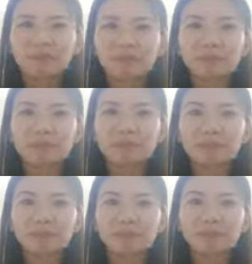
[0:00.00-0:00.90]

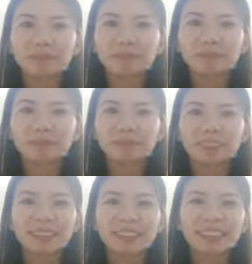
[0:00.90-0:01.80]

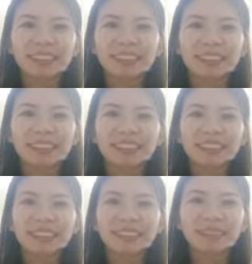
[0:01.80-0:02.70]

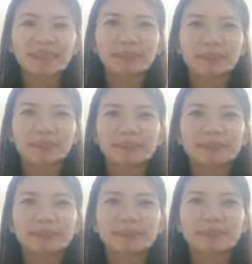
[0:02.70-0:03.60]

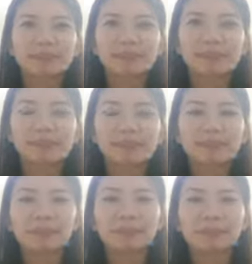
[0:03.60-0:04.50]

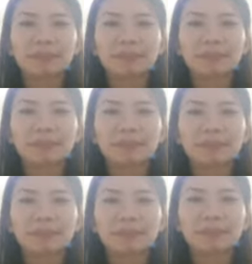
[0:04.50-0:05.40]

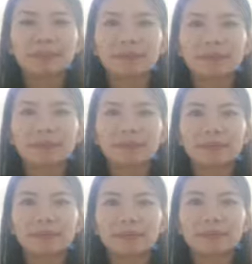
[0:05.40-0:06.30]

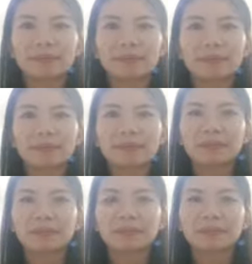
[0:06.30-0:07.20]

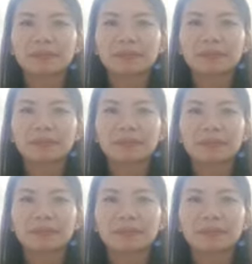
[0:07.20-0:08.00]
(silent)